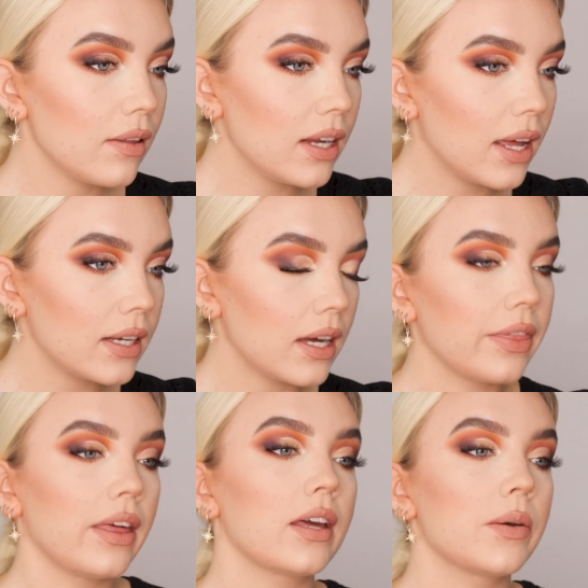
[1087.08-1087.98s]
And I
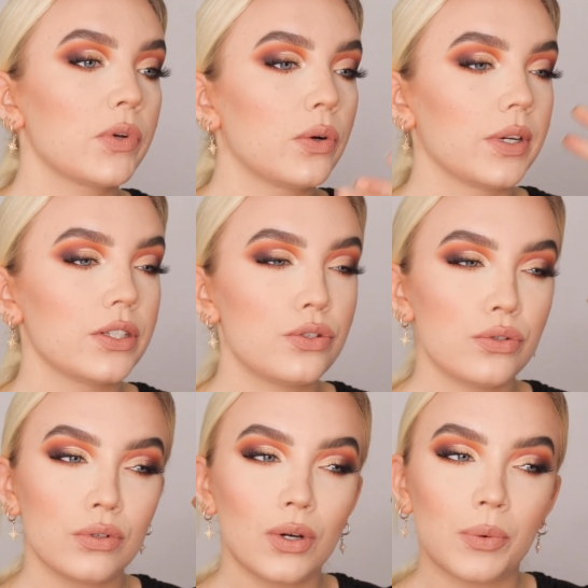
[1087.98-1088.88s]
think I'm going
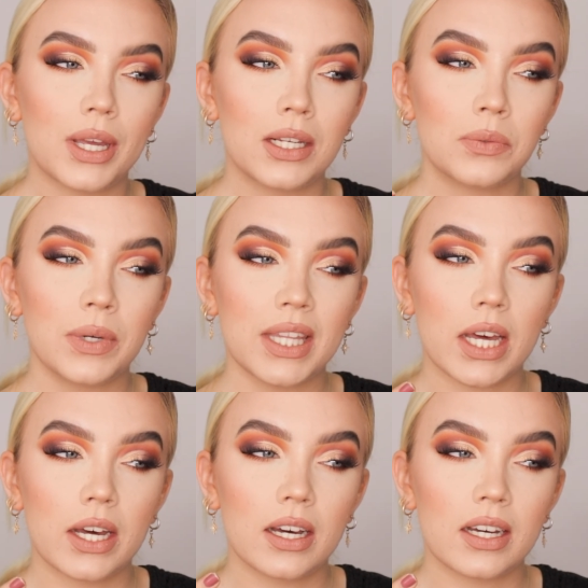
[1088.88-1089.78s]
to go in with
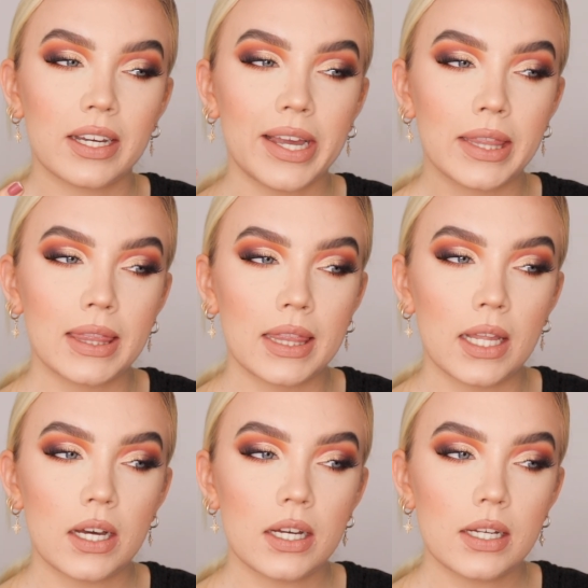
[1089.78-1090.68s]
a
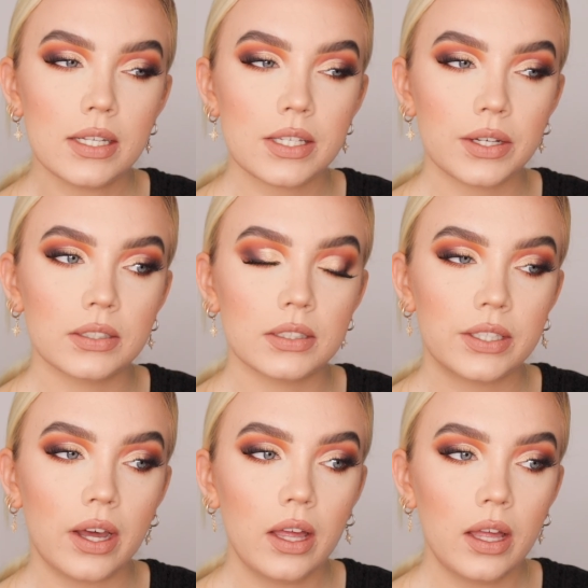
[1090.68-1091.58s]
gloss on
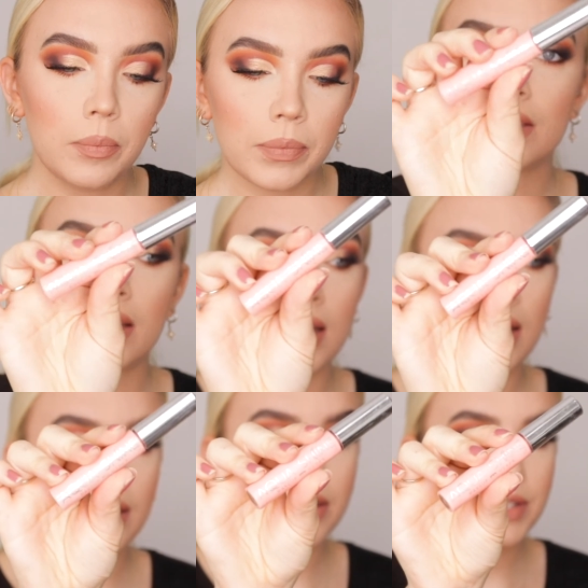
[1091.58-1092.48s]
top.
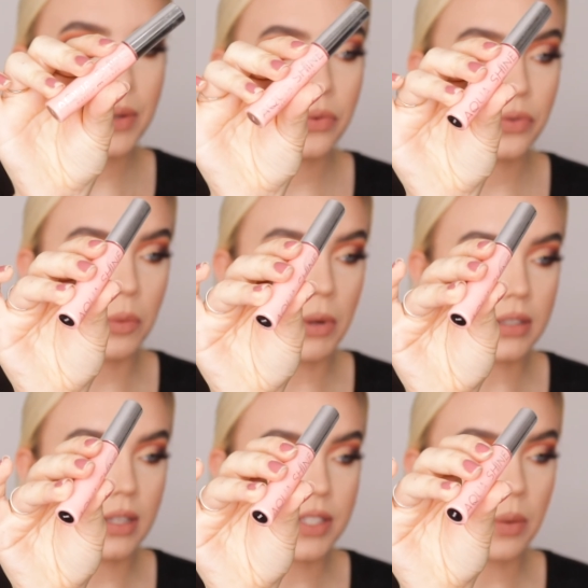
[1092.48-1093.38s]
So for my
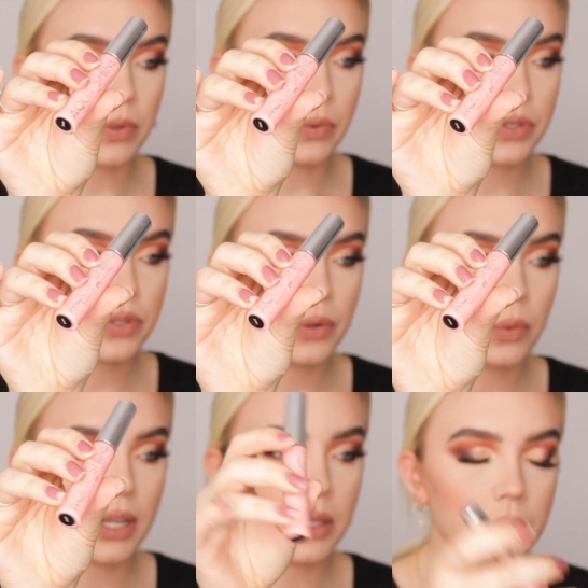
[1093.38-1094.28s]
gloss, I'm going to
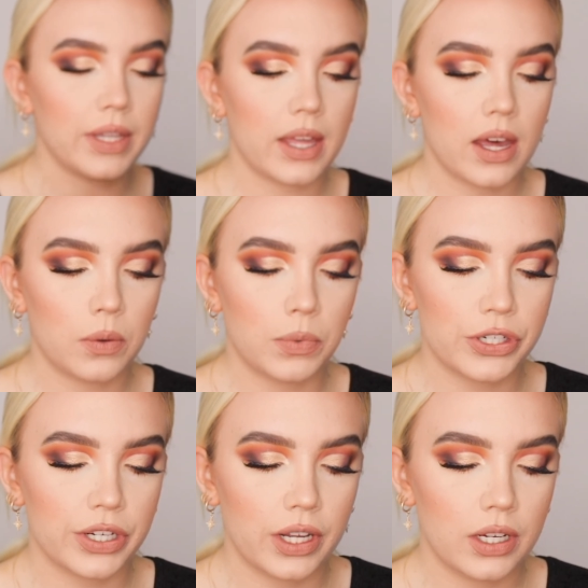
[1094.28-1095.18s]
go in with the Aqua
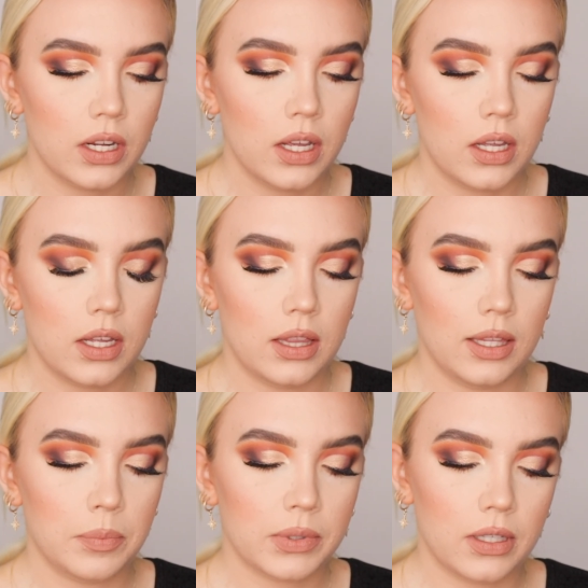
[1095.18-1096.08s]
Shine
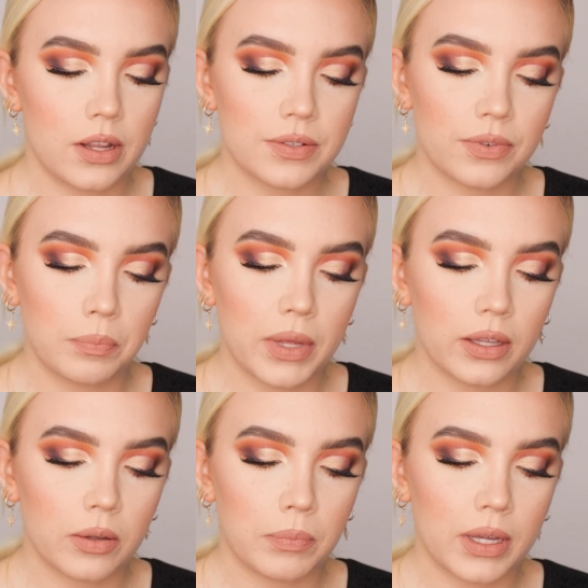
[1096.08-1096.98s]
lip gloss from
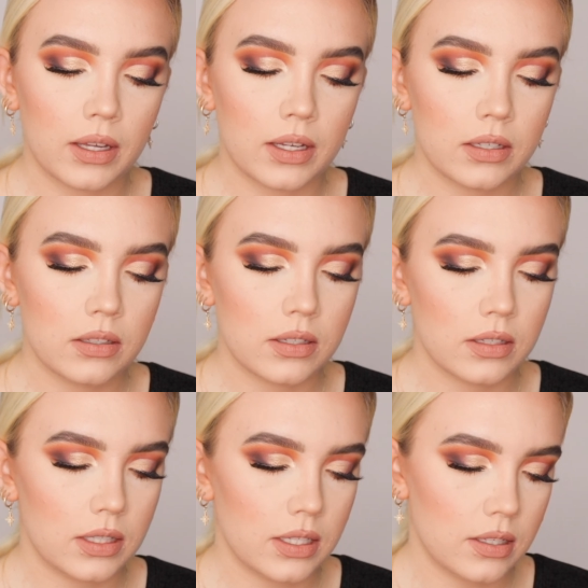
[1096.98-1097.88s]
Mekka.
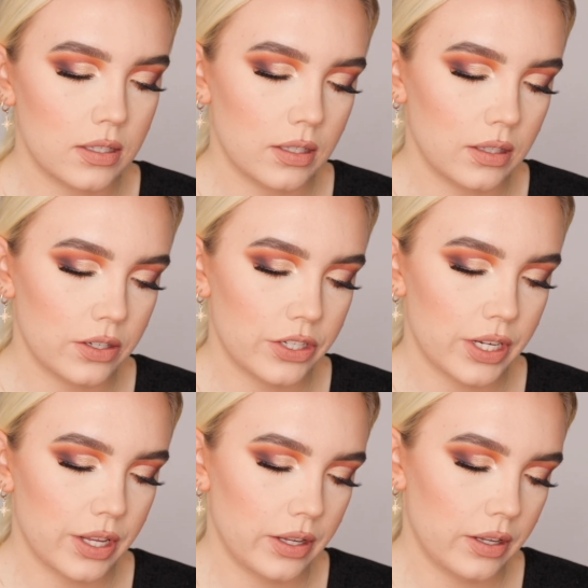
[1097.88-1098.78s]
This is in the
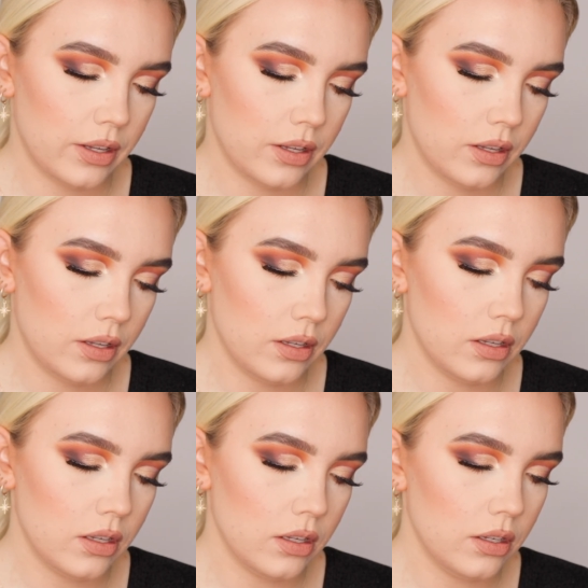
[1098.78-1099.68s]
shade
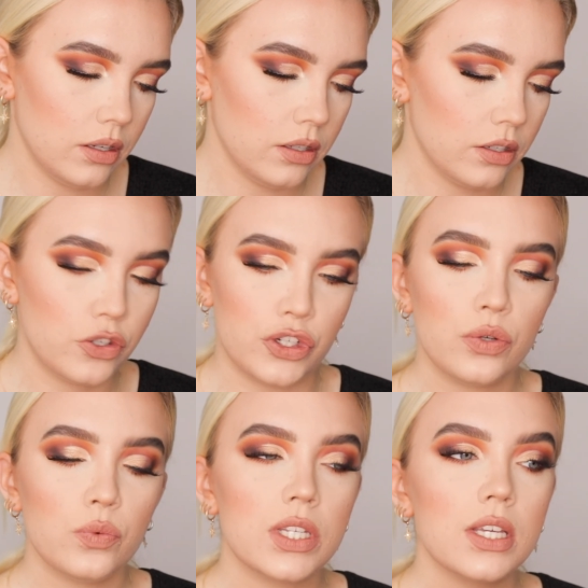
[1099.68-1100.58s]

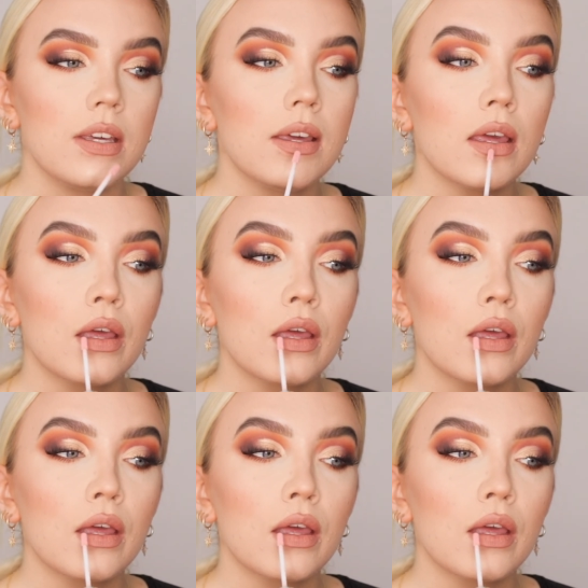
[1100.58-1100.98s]
Juicy.